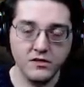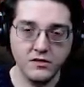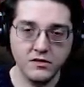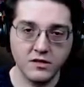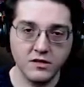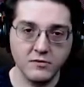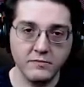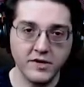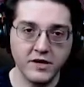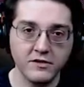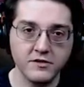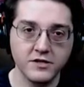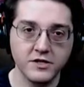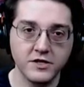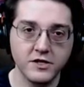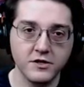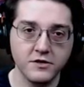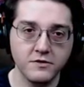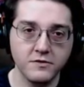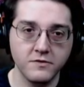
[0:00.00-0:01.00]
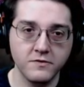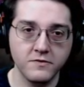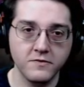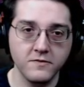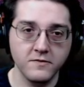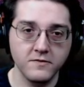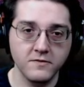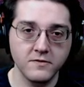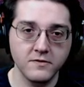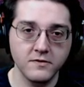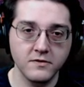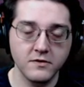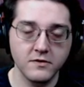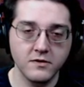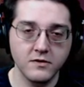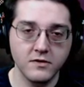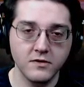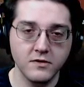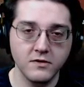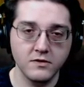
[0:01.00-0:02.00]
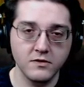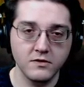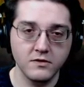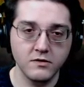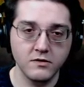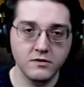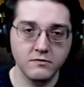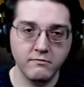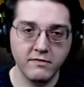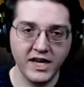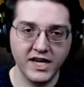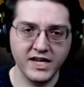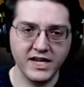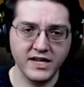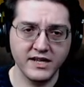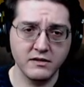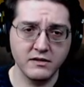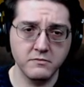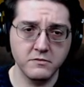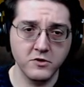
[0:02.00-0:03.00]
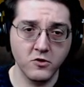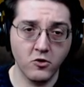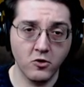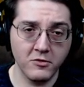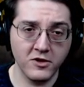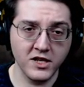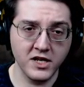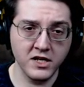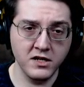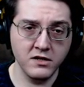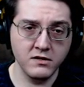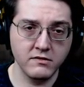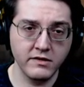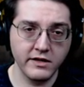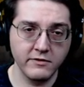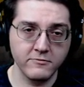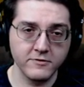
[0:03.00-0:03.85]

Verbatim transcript: compared to making them normally. It